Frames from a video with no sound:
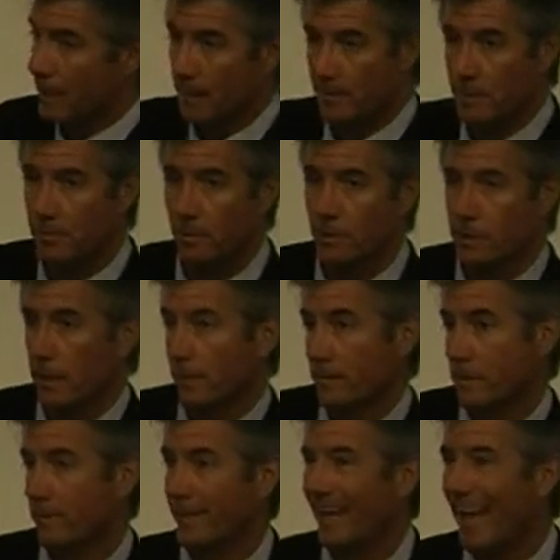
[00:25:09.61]
empty
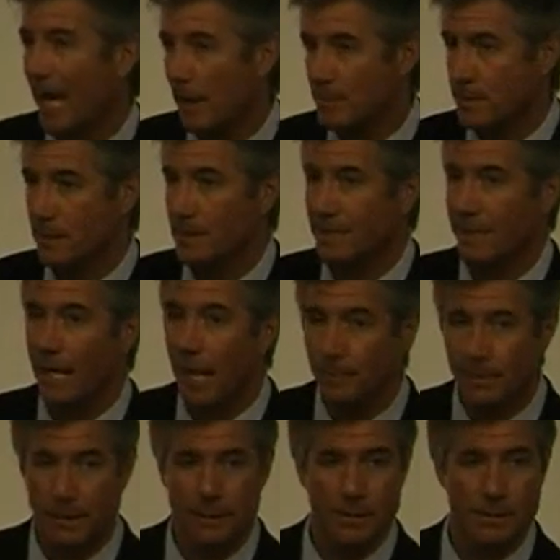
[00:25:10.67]
bookshelves, so that absence and
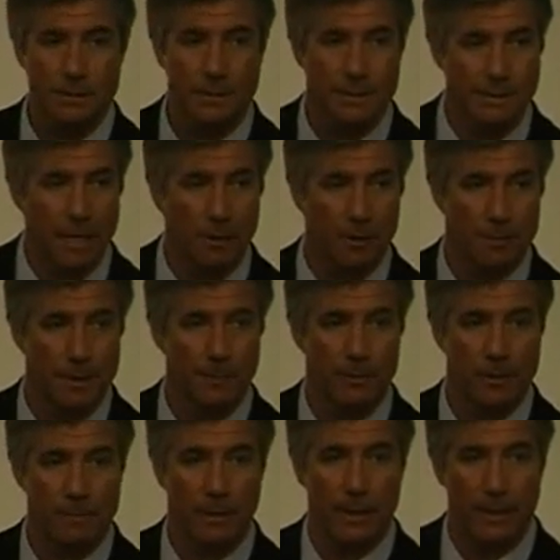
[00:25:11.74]
emptiness is now
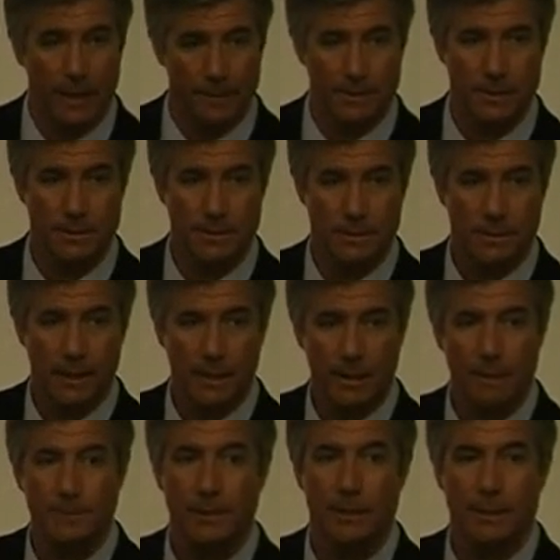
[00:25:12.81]
commemorated by absence and
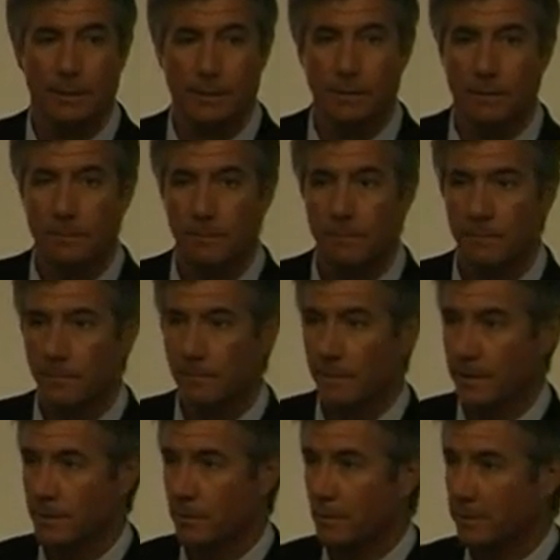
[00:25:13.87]
emptiness,
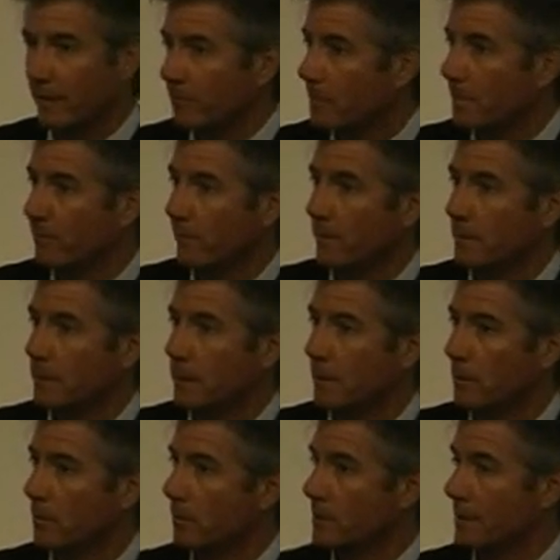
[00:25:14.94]
things that will never be filled in,
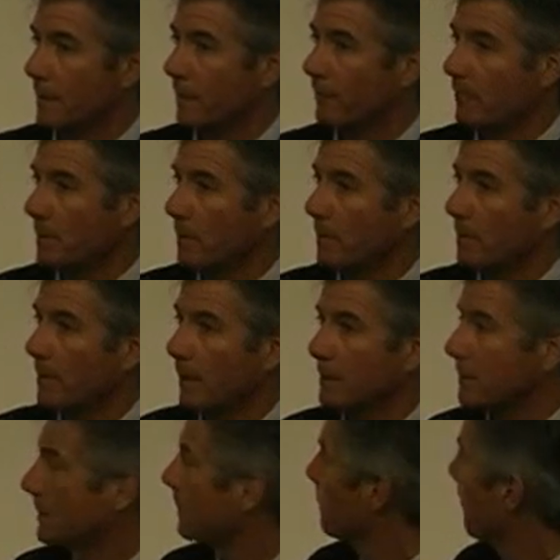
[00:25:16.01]
the books can never be replaced.